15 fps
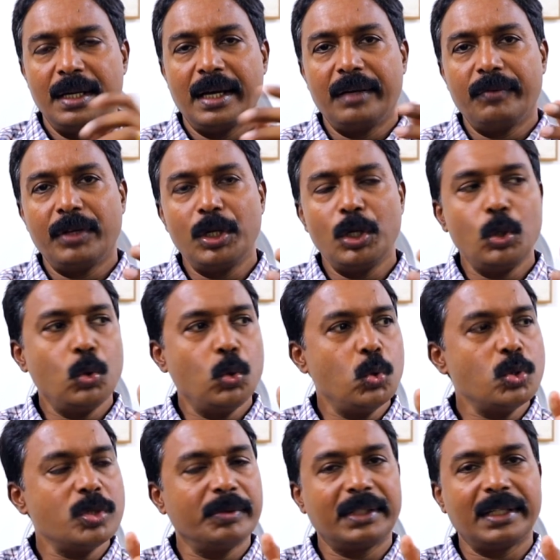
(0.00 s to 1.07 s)
And when you
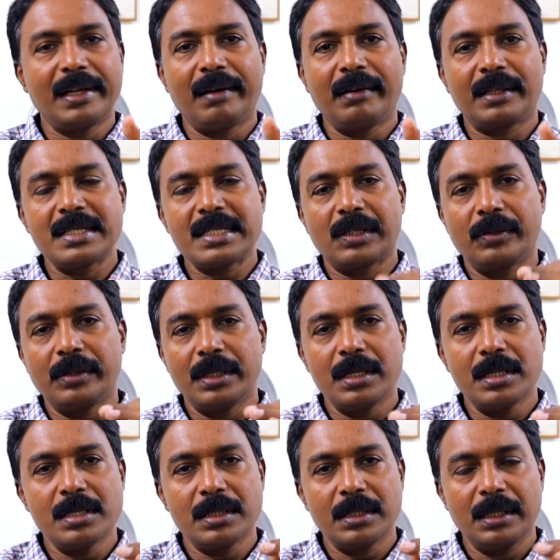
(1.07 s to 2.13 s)
use with an ultrasound
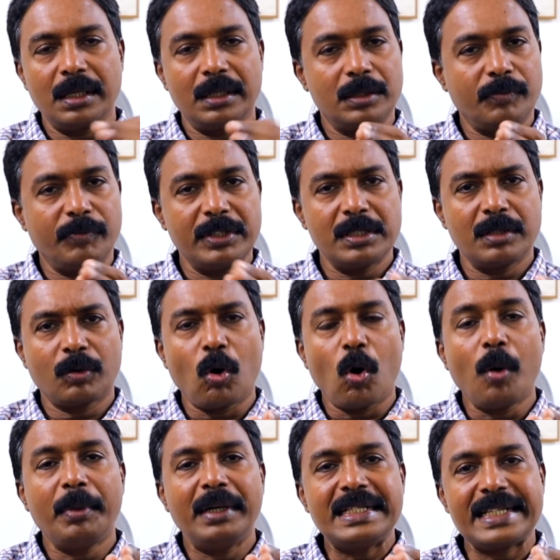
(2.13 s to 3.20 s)
energy, this is a
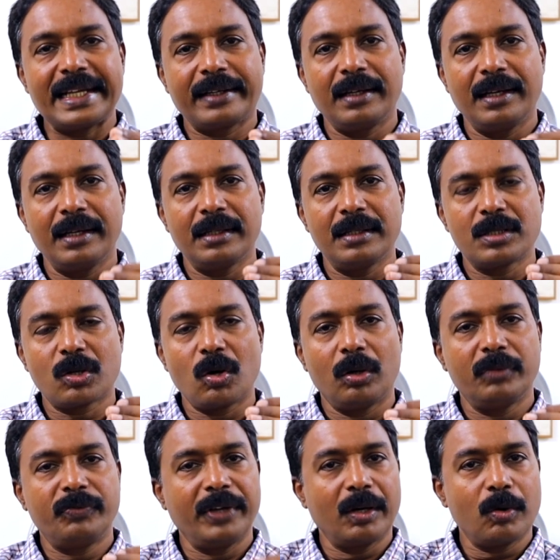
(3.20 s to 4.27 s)
common technique, it's
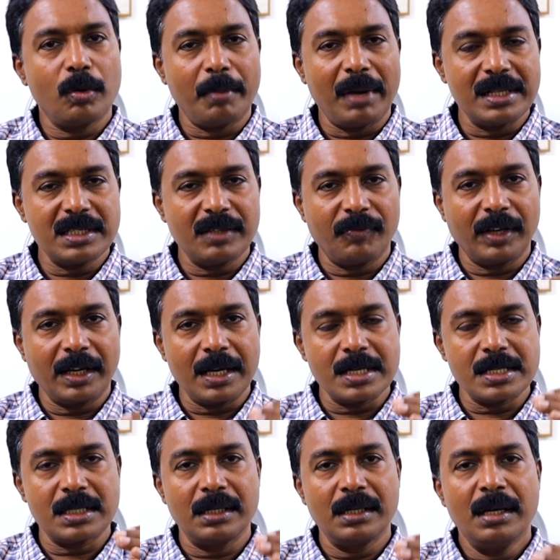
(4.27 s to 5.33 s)
called
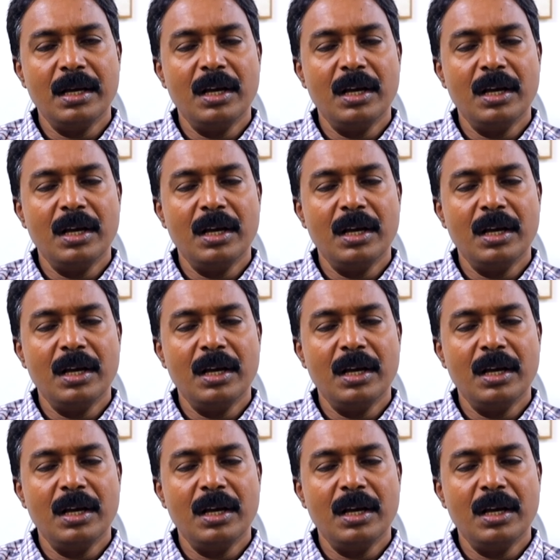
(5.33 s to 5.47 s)
phacoemulsification.